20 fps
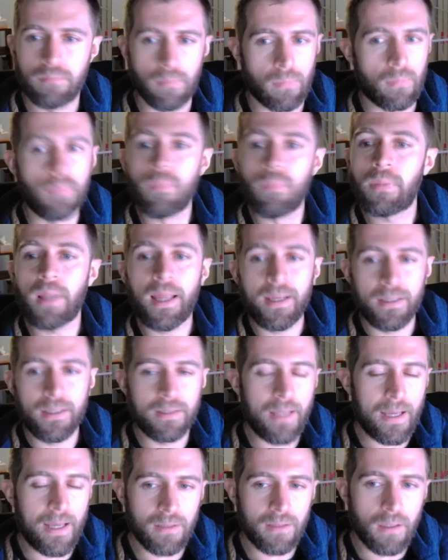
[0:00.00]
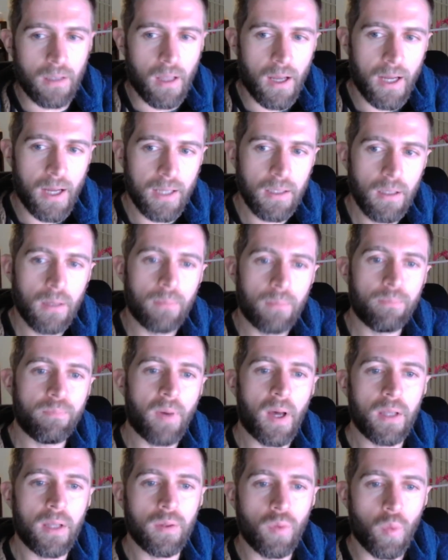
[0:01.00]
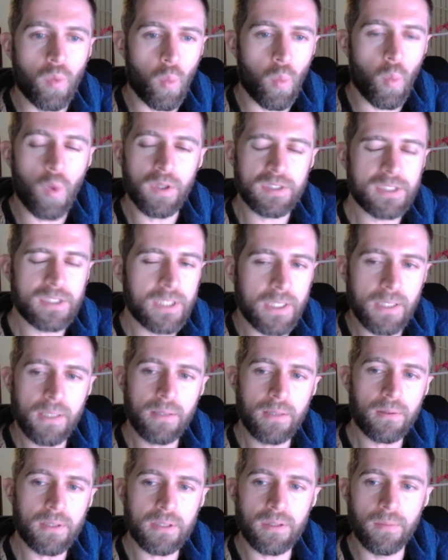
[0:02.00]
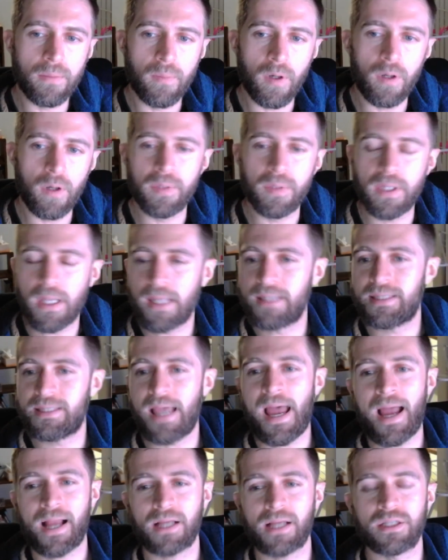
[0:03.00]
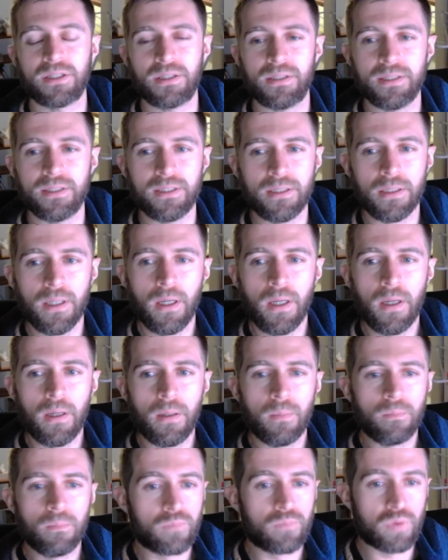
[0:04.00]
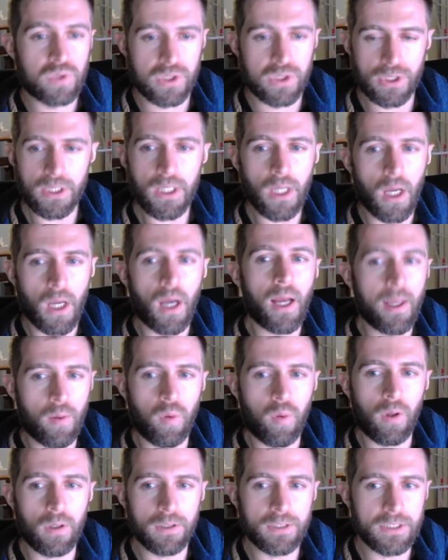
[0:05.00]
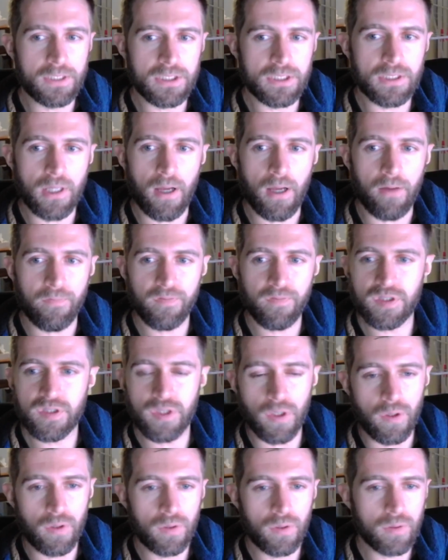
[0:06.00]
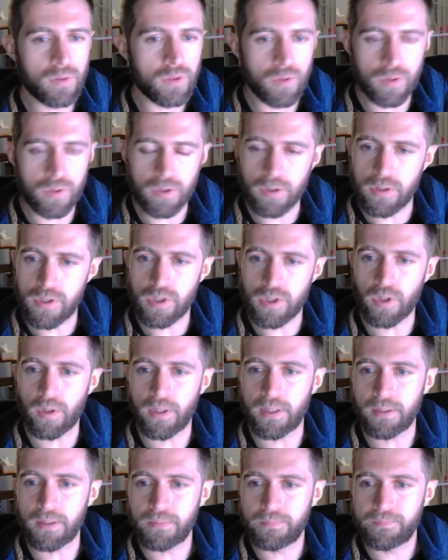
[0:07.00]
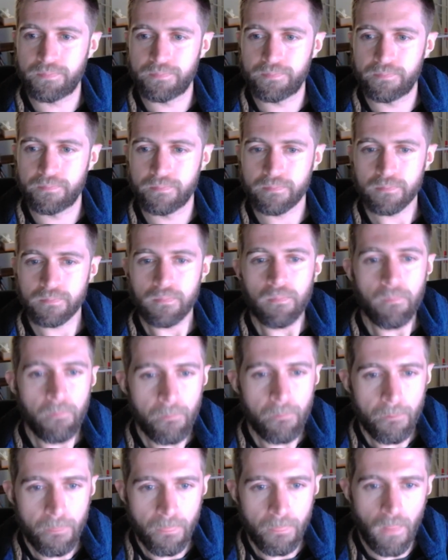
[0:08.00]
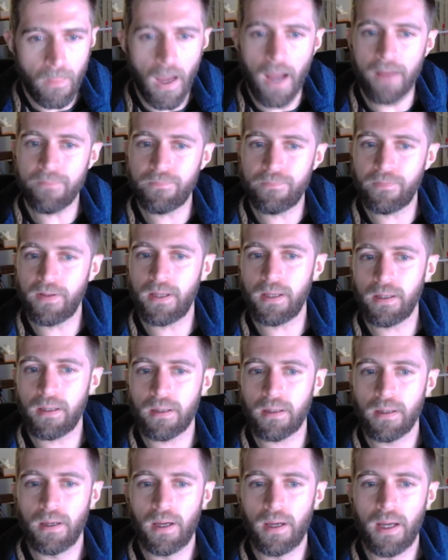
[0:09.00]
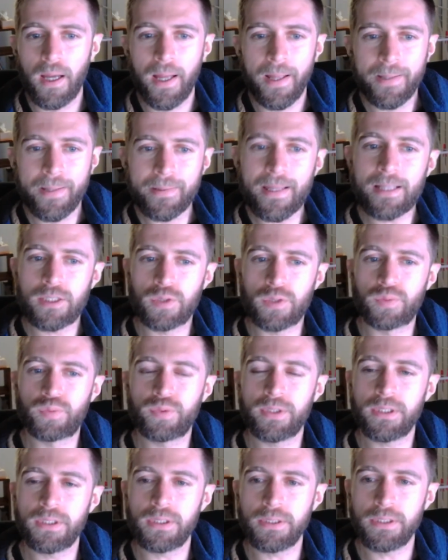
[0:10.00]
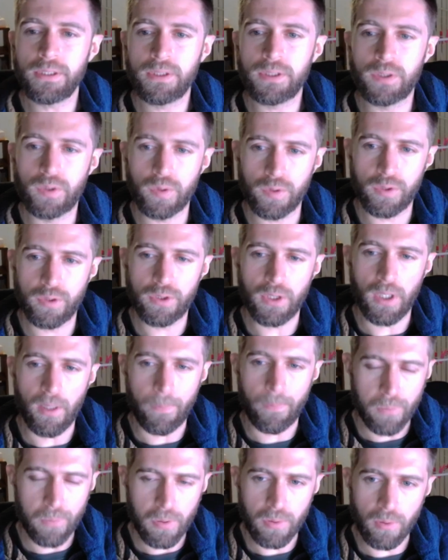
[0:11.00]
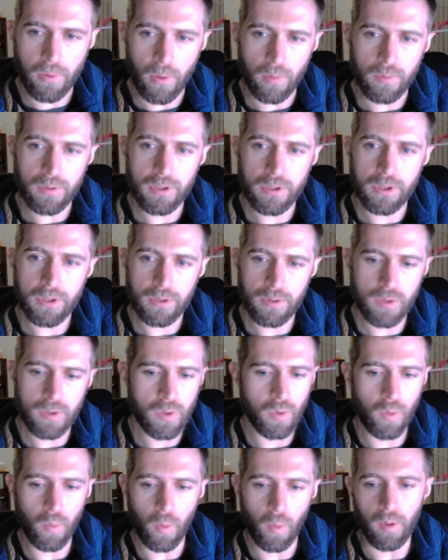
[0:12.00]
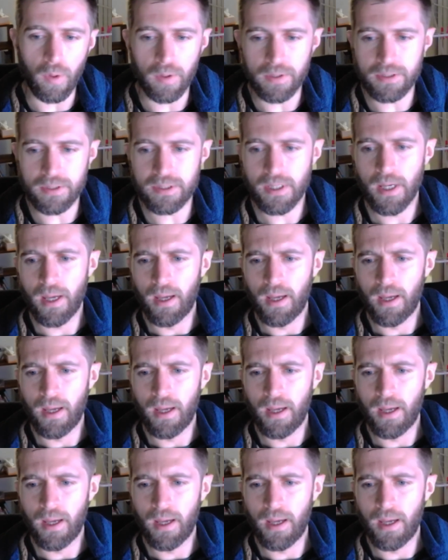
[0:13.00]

later down the line, but what's here at the moment is actually pretty high quality stuff, so you should enjoy it. I think that's a really good approach towards